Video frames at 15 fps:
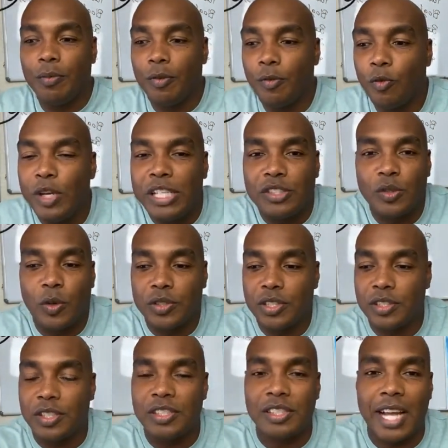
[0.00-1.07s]
resources
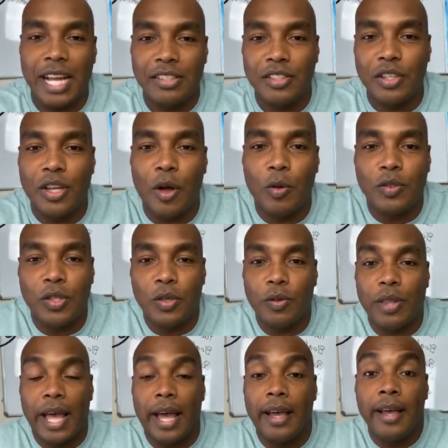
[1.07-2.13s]
and sites to go to
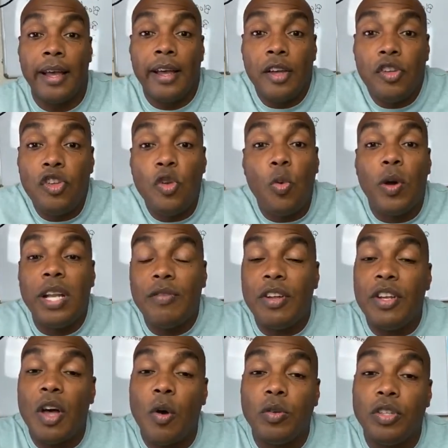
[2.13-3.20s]
that you wouldn't even
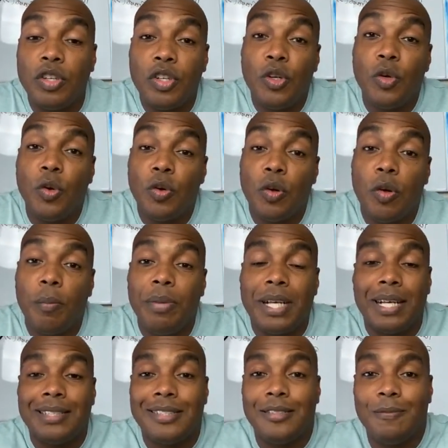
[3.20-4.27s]
know to Google
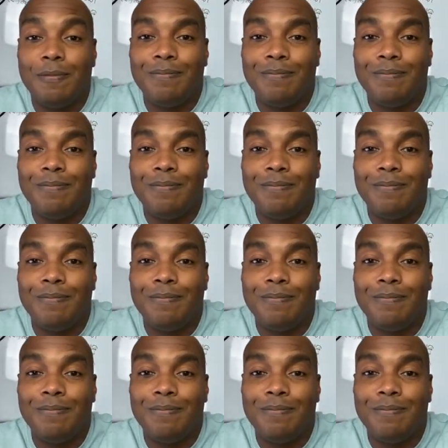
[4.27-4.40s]
because,